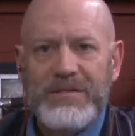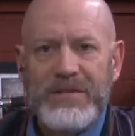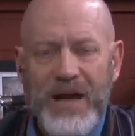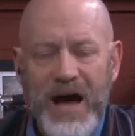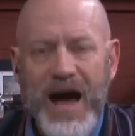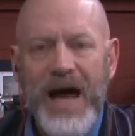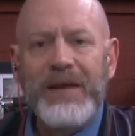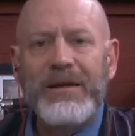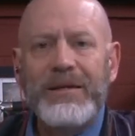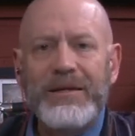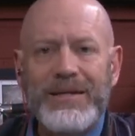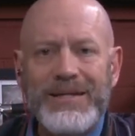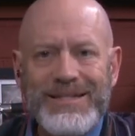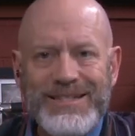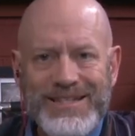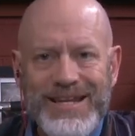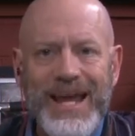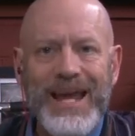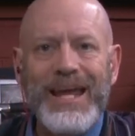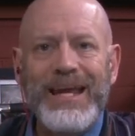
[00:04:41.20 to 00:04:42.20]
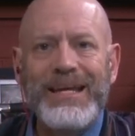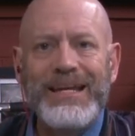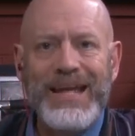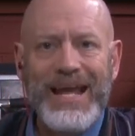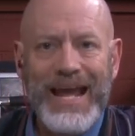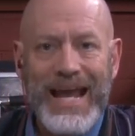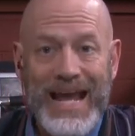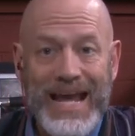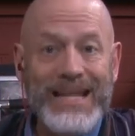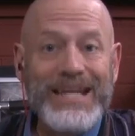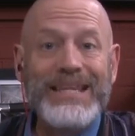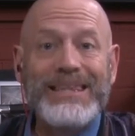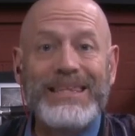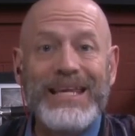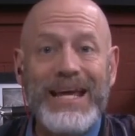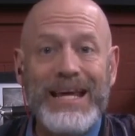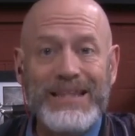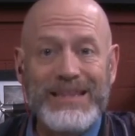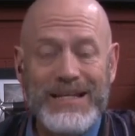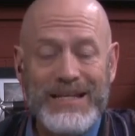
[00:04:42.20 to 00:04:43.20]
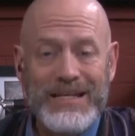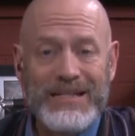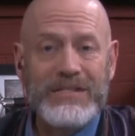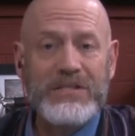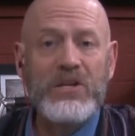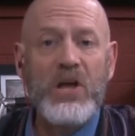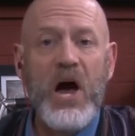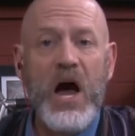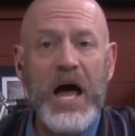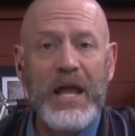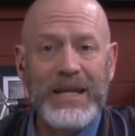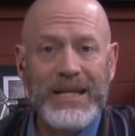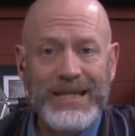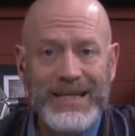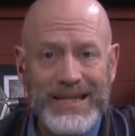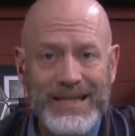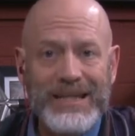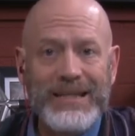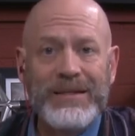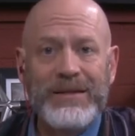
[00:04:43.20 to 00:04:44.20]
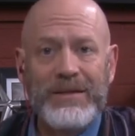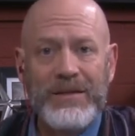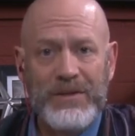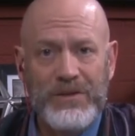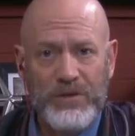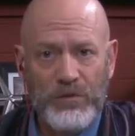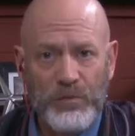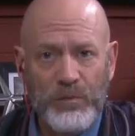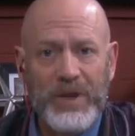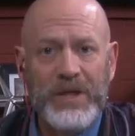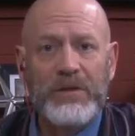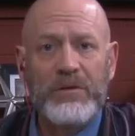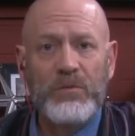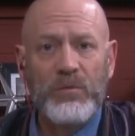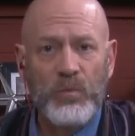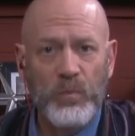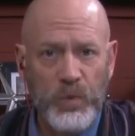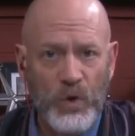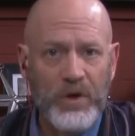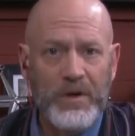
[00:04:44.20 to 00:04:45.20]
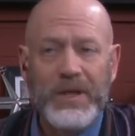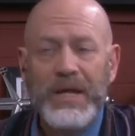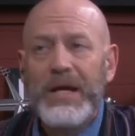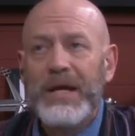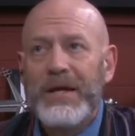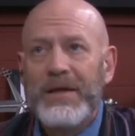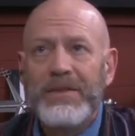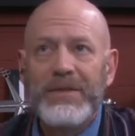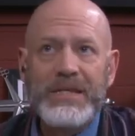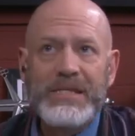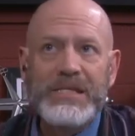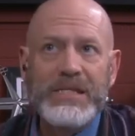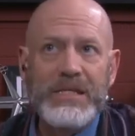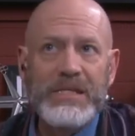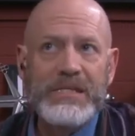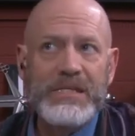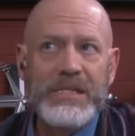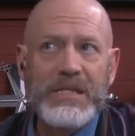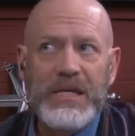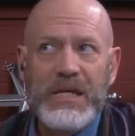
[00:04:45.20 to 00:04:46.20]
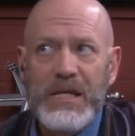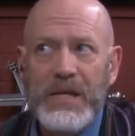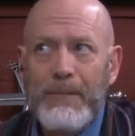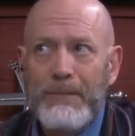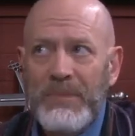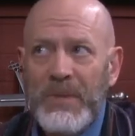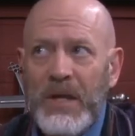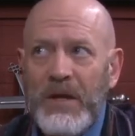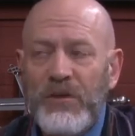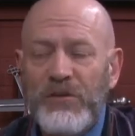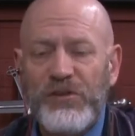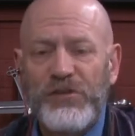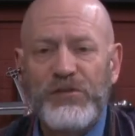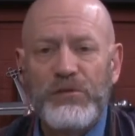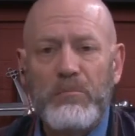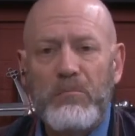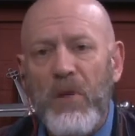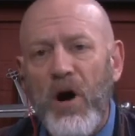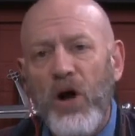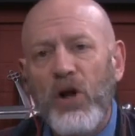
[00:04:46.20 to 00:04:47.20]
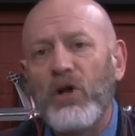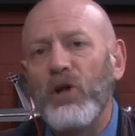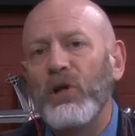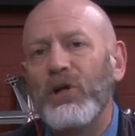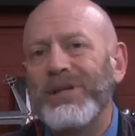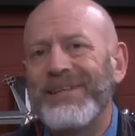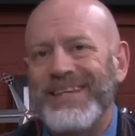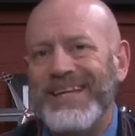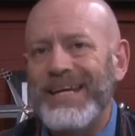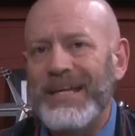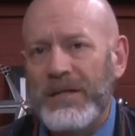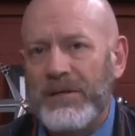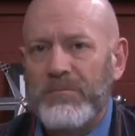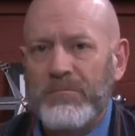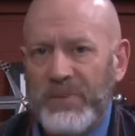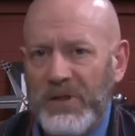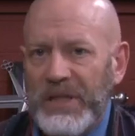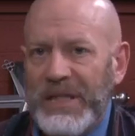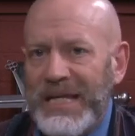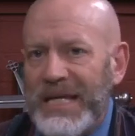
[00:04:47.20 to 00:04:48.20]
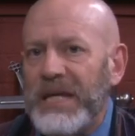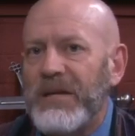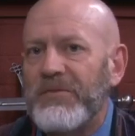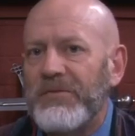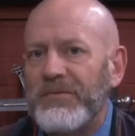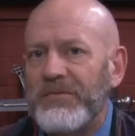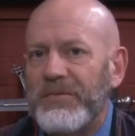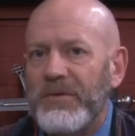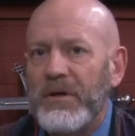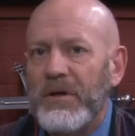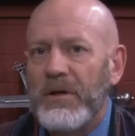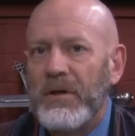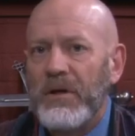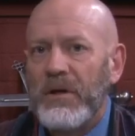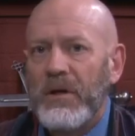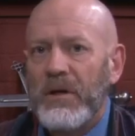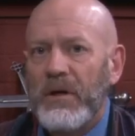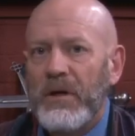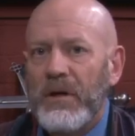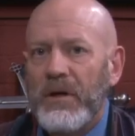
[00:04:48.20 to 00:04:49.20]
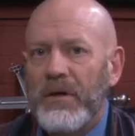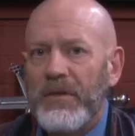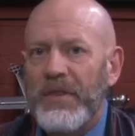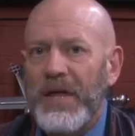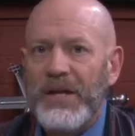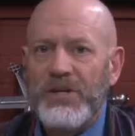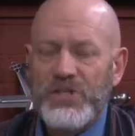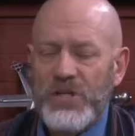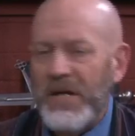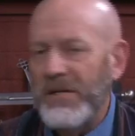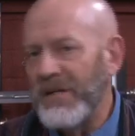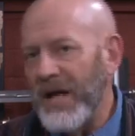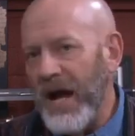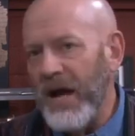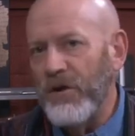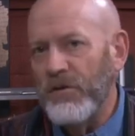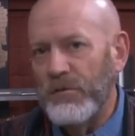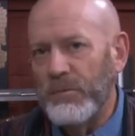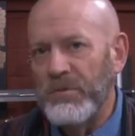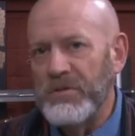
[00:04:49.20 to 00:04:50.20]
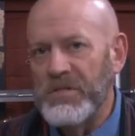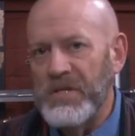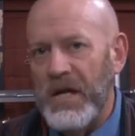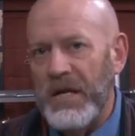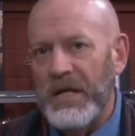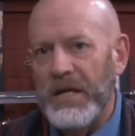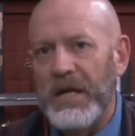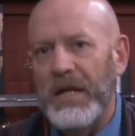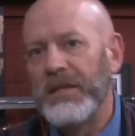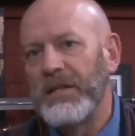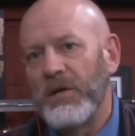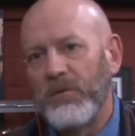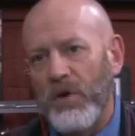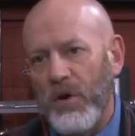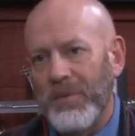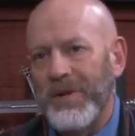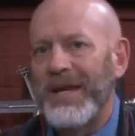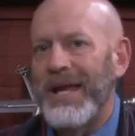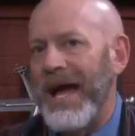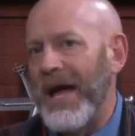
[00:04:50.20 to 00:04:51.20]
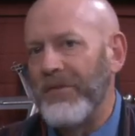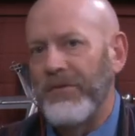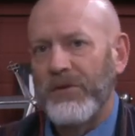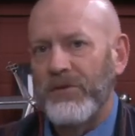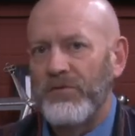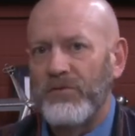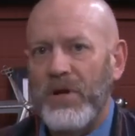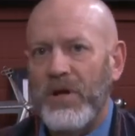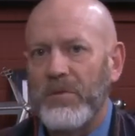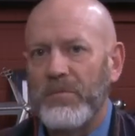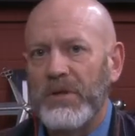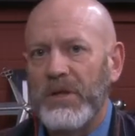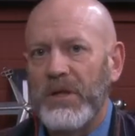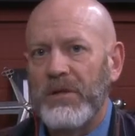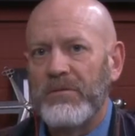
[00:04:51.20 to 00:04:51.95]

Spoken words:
contain anything that is not in the written word. This is the smuggled in belief that Jay Dyer is presenting and that Roman Catholics try to believe.